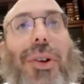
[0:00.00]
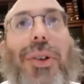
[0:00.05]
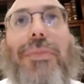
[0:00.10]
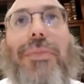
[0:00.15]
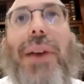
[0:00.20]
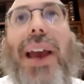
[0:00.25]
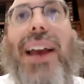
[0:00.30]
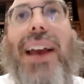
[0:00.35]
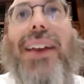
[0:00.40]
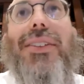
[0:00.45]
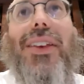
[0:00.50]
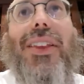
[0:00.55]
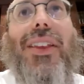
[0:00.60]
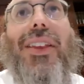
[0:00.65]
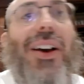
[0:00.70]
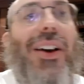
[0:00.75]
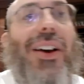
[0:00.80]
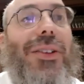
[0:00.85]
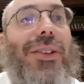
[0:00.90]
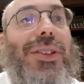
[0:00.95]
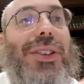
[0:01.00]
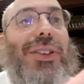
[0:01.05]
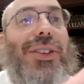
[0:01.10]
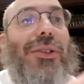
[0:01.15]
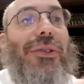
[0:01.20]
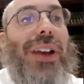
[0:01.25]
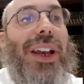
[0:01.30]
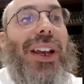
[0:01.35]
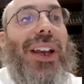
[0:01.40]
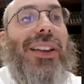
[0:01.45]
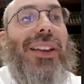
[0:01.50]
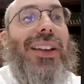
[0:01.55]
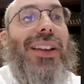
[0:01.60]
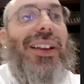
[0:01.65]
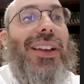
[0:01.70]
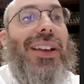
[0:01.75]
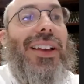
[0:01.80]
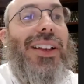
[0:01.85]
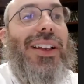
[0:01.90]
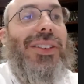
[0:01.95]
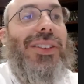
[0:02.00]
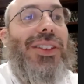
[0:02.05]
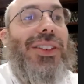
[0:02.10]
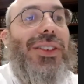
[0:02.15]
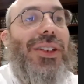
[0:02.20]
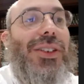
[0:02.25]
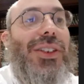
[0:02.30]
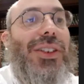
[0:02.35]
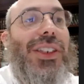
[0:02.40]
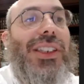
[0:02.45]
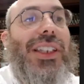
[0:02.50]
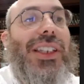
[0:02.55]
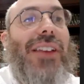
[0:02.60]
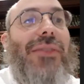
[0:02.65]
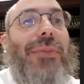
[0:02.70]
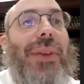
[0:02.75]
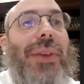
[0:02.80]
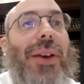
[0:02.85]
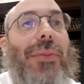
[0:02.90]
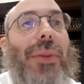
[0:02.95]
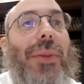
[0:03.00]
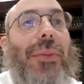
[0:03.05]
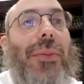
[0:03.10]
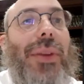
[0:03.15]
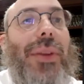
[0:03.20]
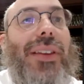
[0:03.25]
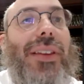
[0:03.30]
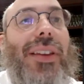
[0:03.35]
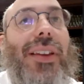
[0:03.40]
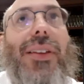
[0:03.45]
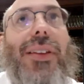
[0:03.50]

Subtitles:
back to the other screen. So just give me a moment.